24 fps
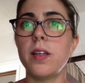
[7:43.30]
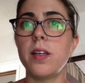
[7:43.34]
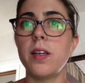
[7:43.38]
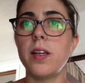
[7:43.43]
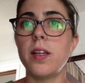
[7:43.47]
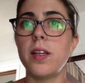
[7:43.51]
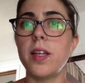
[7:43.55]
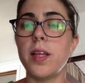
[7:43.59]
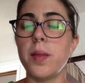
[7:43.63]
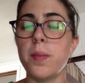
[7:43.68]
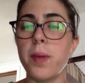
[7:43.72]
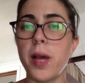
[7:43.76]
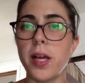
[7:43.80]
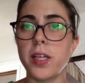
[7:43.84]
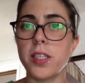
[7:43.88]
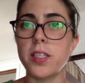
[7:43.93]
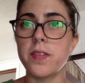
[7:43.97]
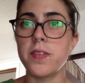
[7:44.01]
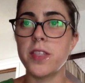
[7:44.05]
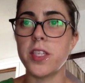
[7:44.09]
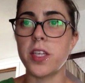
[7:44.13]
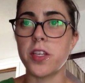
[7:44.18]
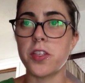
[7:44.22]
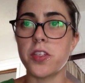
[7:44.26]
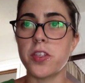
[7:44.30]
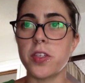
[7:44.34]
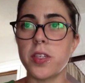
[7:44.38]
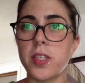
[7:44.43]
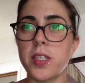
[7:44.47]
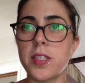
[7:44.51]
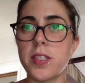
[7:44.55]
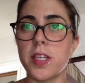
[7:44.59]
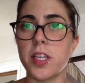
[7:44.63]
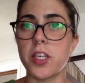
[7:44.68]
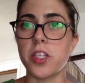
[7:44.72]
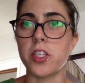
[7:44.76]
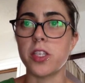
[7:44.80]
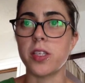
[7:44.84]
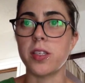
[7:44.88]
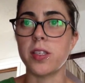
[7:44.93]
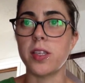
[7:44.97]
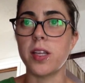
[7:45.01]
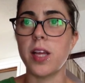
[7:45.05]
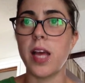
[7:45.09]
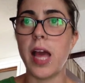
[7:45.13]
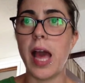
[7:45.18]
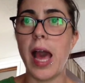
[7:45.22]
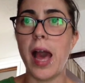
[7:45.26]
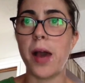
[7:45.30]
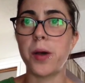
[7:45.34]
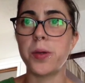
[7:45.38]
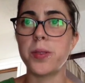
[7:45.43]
The impact of industrialization. How